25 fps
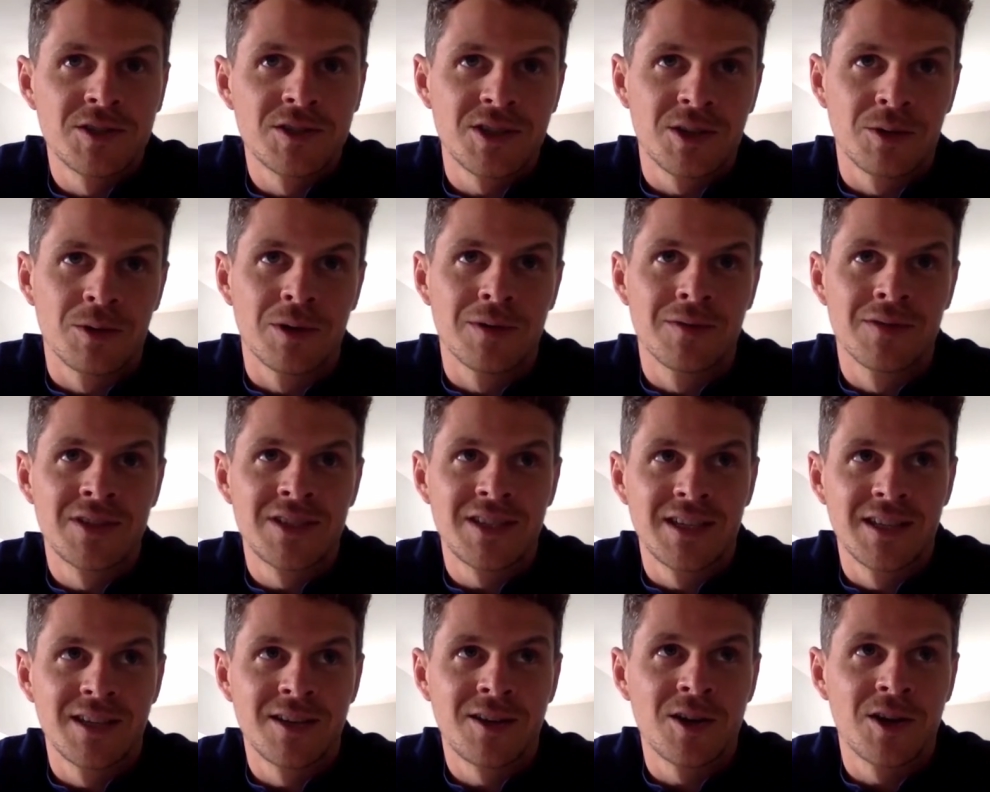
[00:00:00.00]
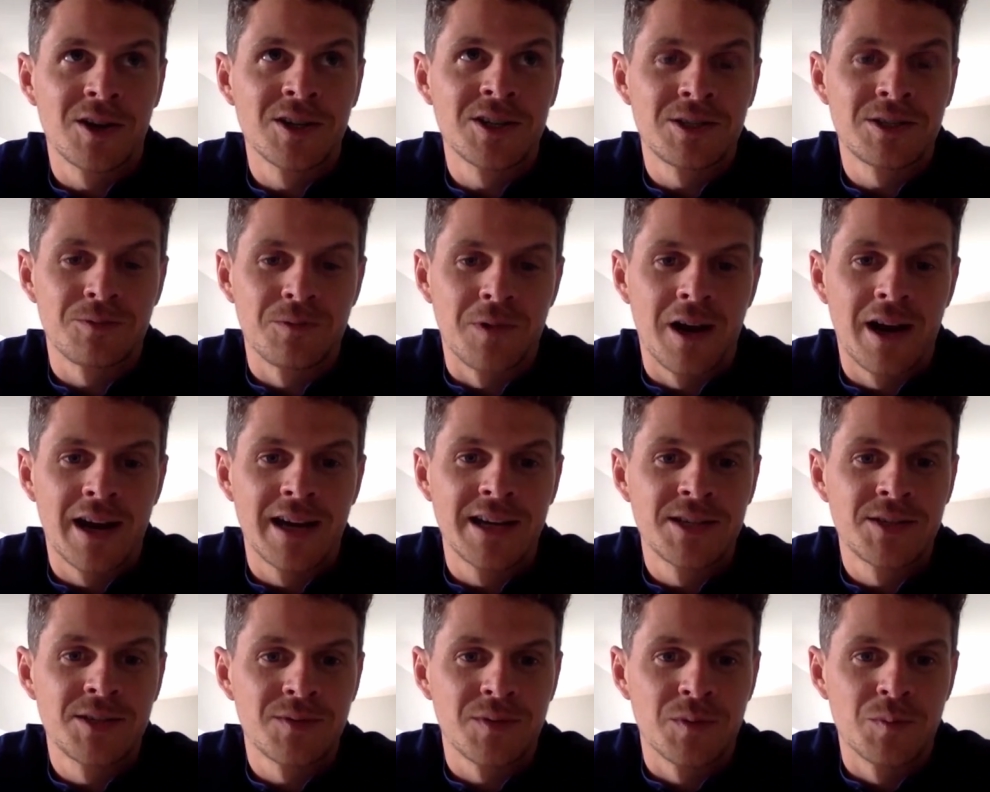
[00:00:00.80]
So obviously the costs
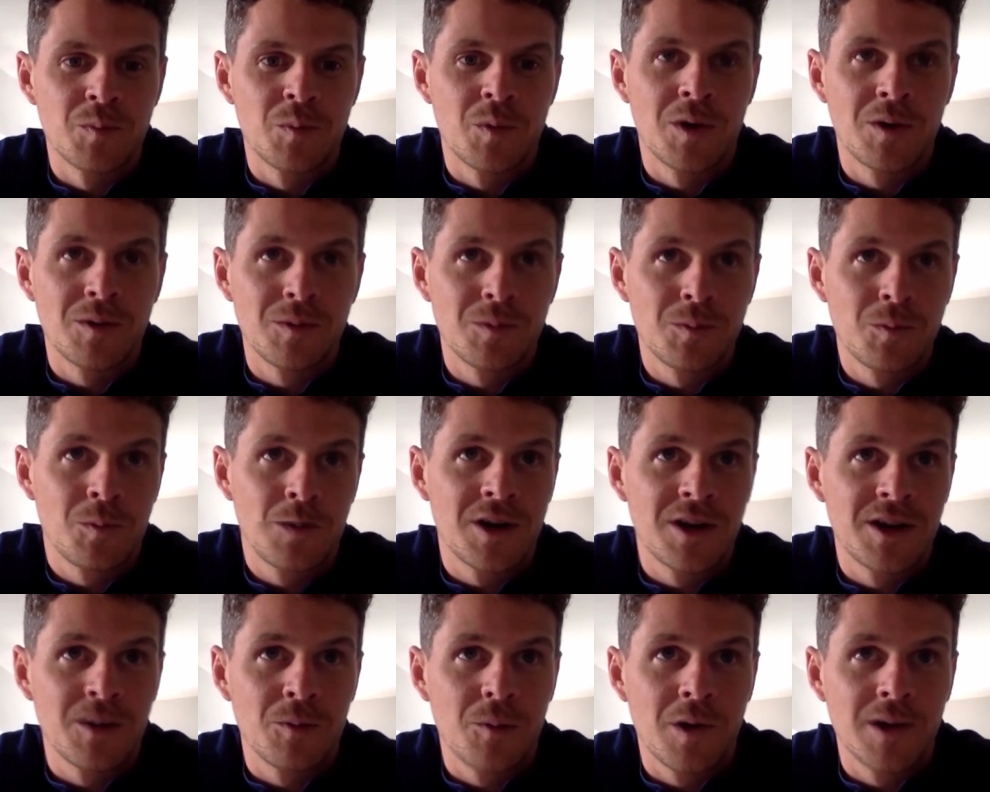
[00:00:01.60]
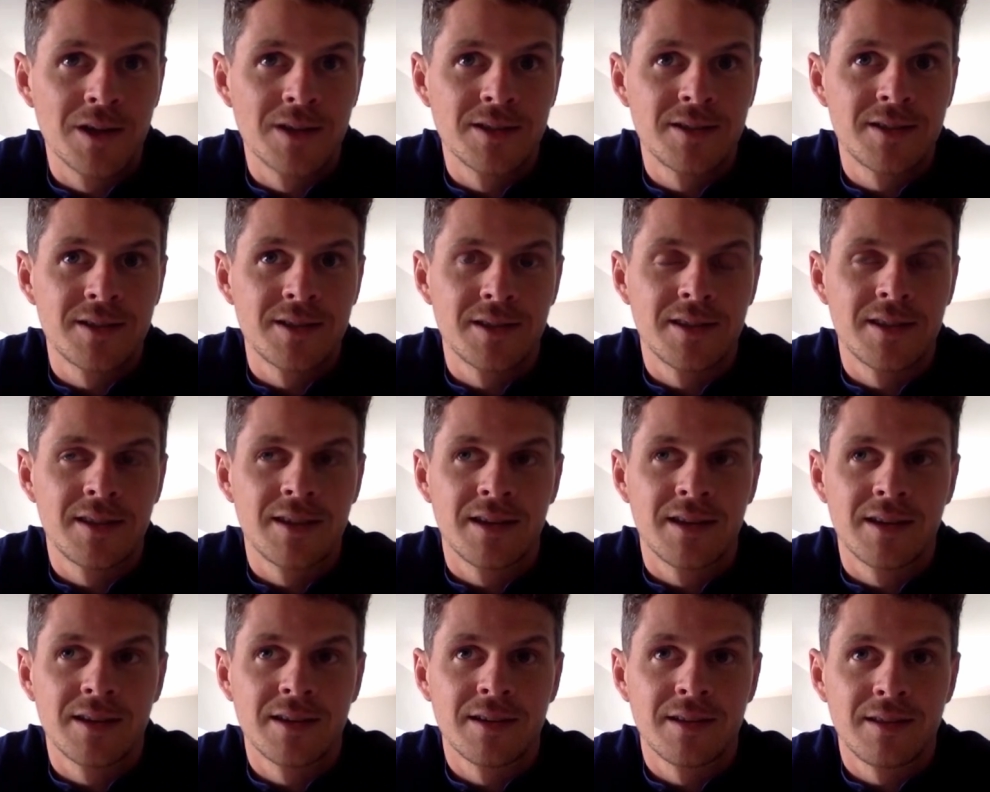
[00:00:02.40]
rise from what it was at
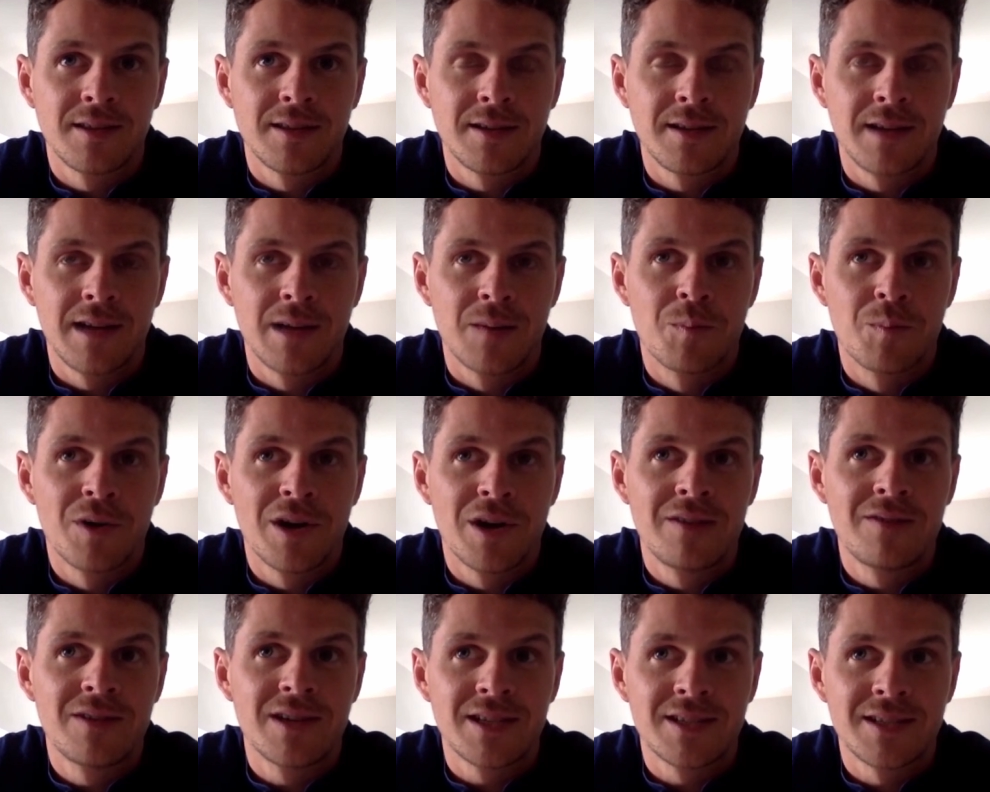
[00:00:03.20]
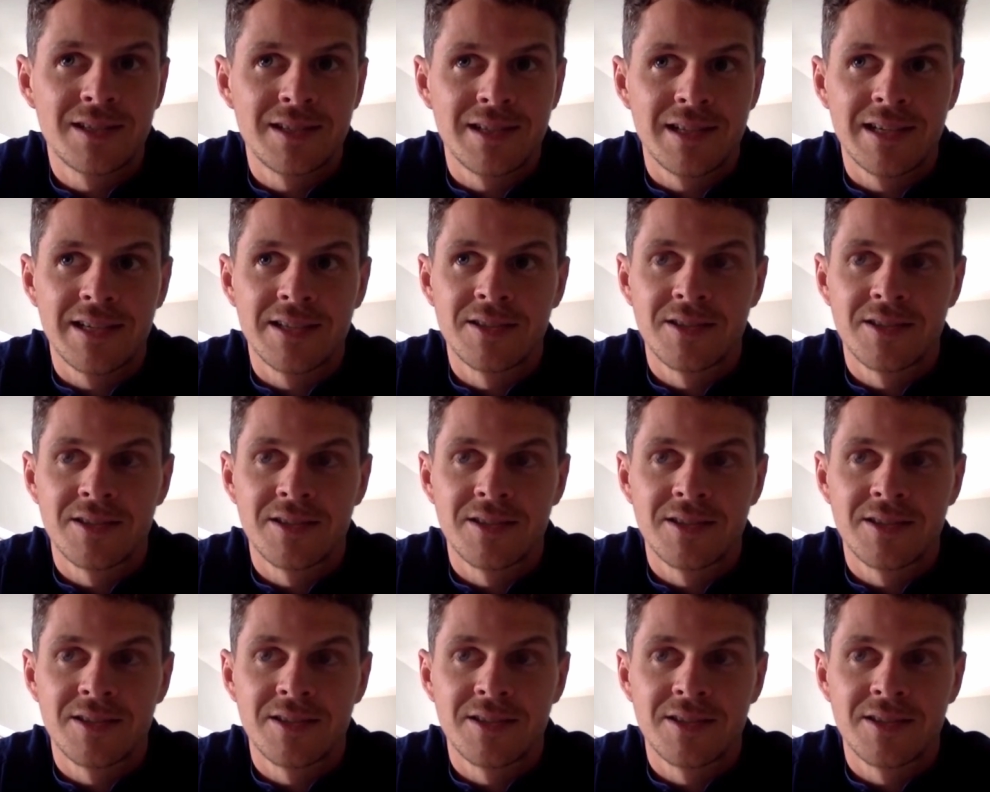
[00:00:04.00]
the club previously.